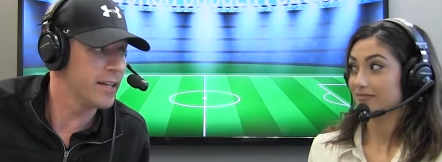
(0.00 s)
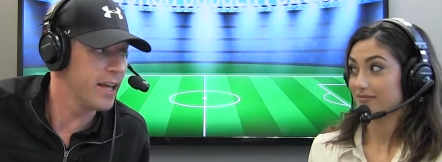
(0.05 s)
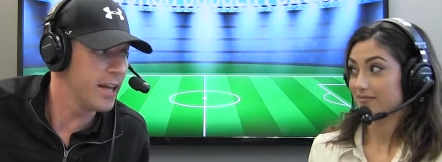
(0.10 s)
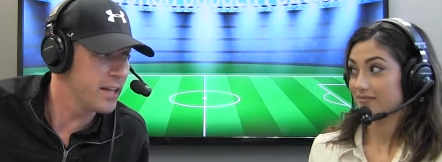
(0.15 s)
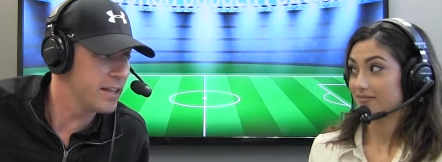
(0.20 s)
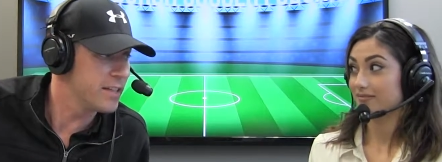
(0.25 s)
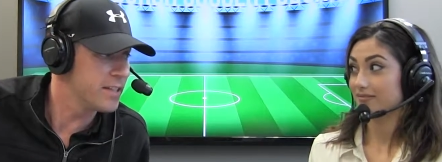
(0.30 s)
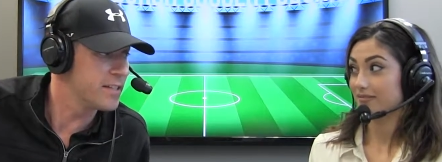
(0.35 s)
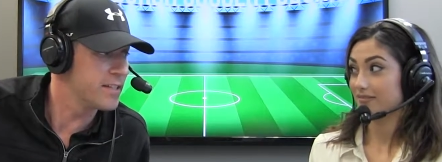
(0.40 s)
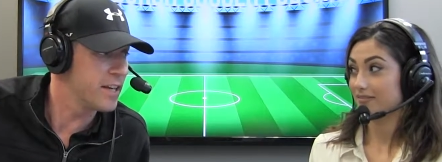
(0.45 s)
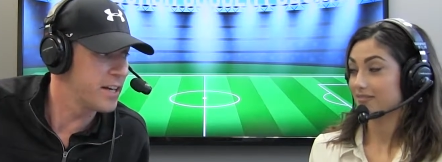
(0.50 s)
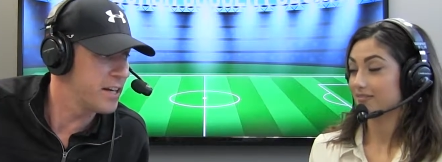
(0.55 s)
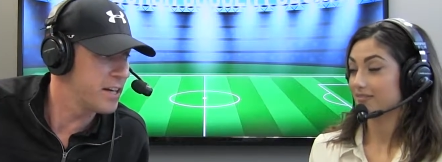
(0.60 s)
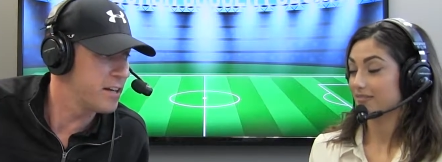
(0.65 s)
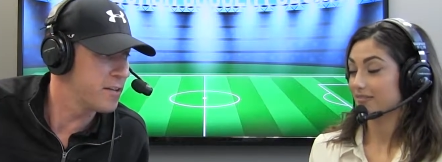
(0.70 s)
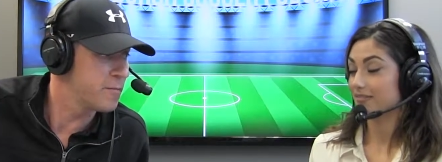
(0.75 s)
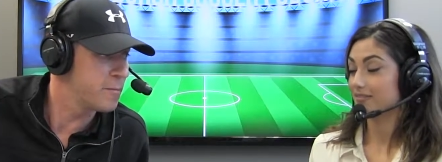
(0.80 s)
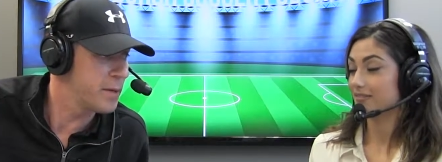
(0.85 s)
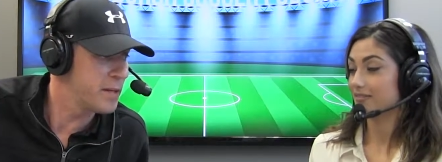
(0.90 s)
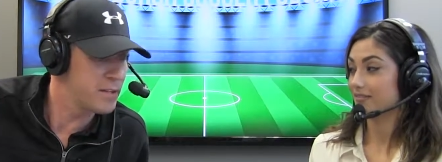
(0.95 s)
Speaker 1: in the city
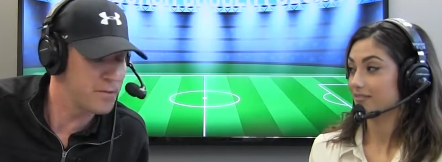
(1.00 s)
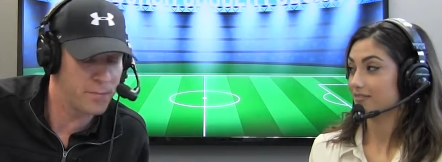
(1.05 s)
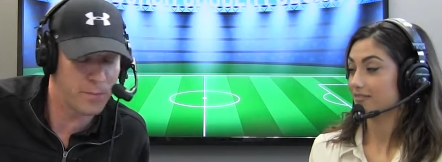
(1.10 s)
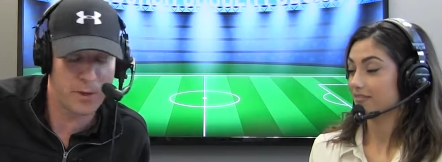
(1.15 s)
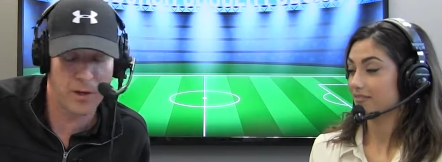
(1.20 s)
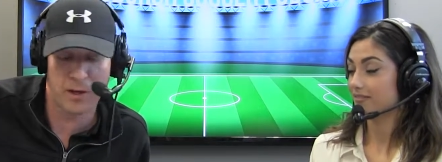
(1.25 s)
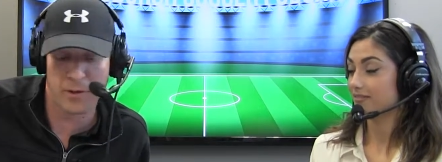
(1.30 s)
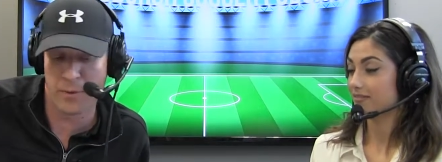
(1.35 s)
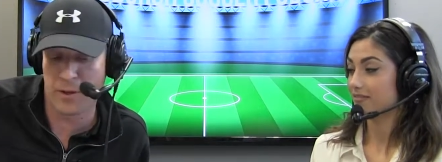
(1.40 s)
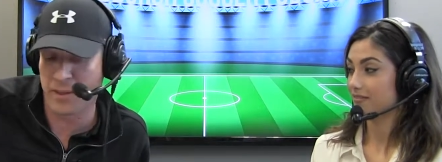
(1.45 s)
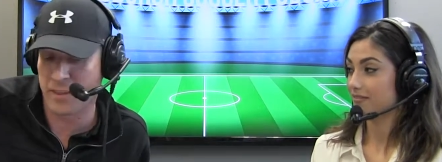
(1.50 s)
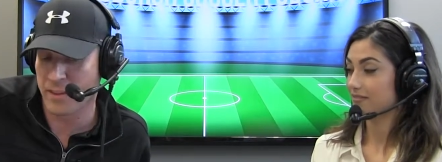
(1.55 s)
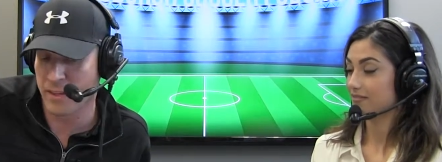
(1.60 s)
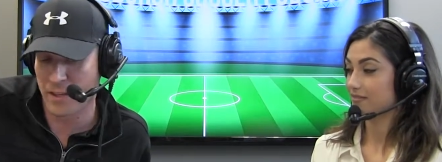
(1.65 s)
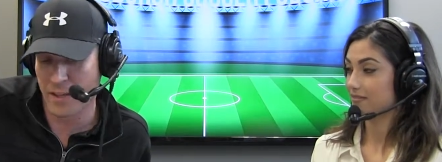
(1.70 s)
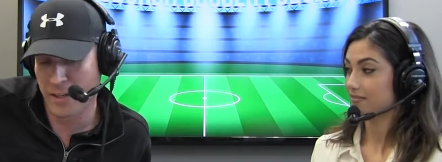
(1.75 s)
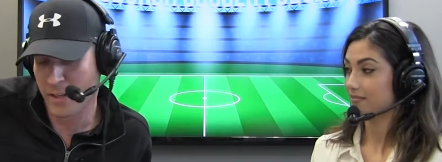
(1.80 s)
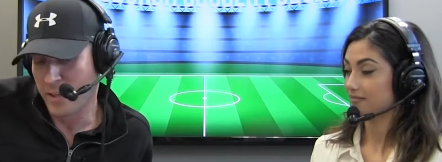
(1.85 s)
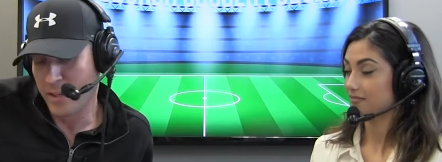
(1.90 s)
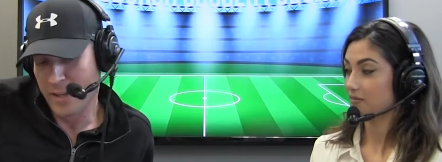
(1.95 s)
of Pittsburgh with
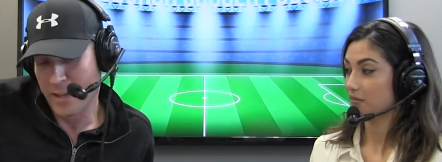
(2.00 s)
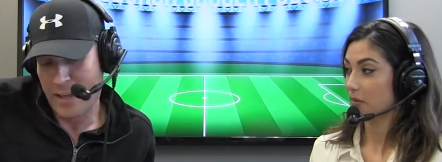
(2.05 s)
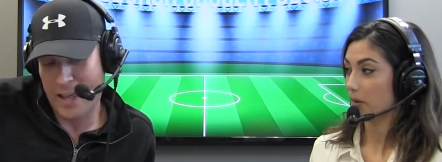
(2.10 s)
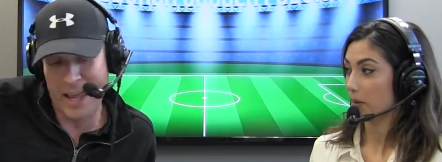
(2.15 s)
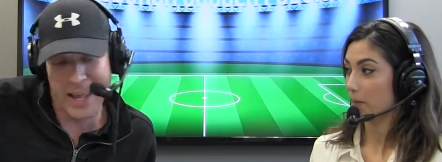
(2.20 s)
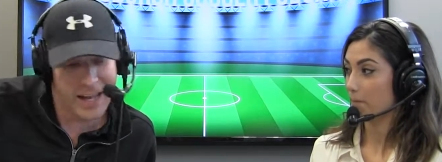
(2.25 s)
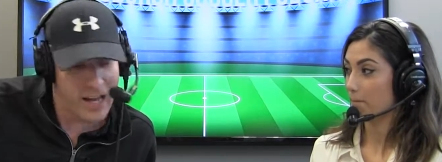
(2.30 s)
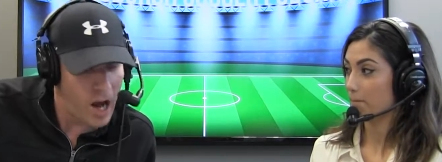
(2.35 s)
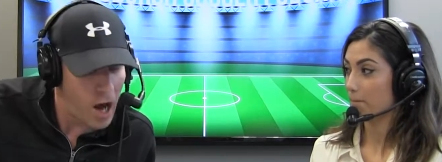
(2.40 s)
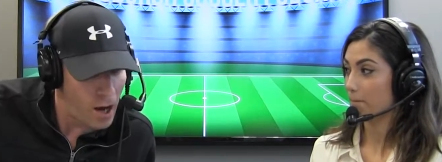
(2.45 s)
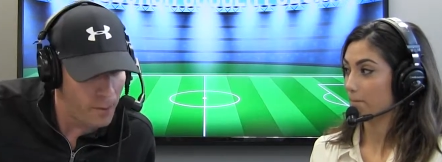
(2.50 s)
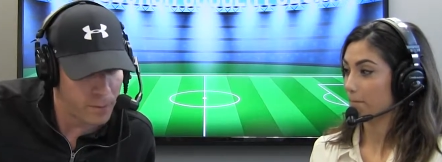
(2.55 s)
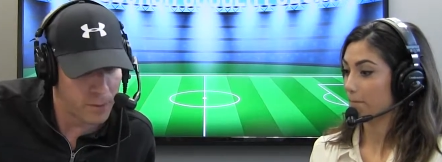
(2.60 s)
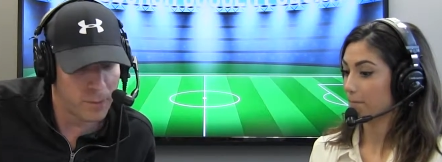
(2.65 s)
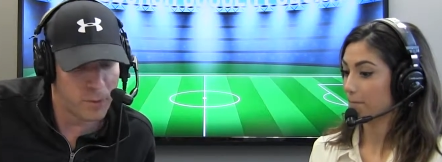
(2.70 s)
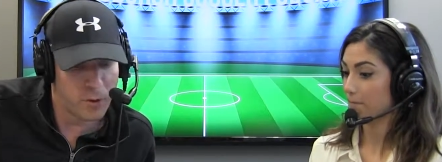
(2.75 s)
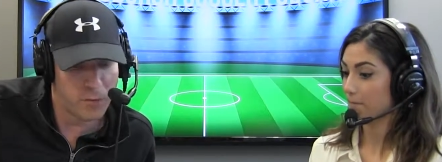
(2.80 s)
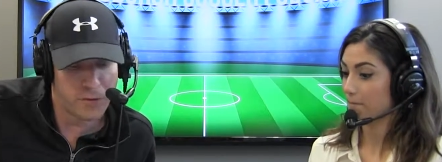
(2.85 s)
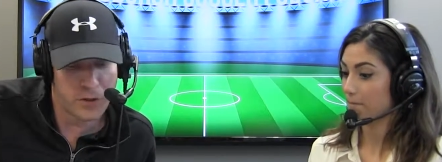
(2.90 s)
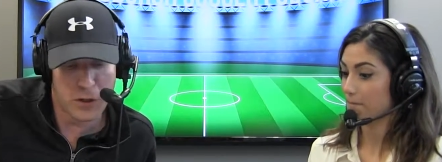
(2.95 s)

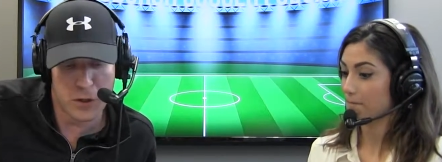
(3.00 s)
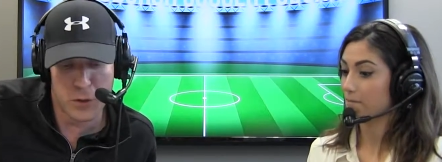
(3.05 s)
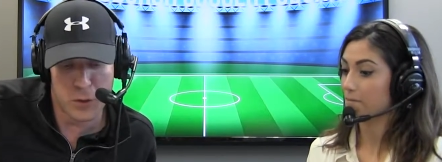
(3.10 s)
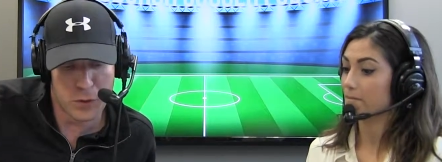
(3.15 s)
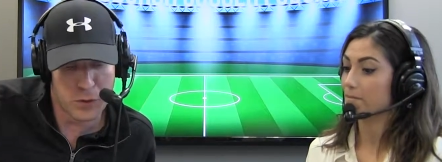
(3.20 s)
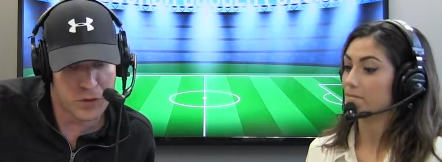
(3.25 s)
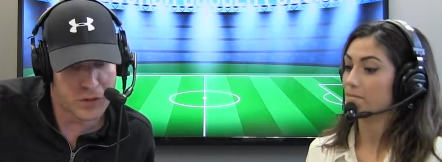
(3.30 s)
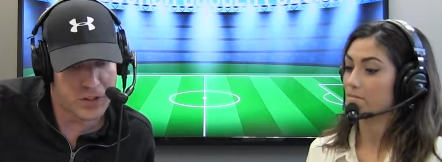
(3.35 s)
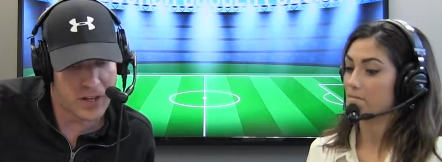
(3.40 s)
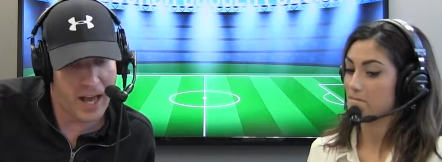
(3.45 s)
incomparable views.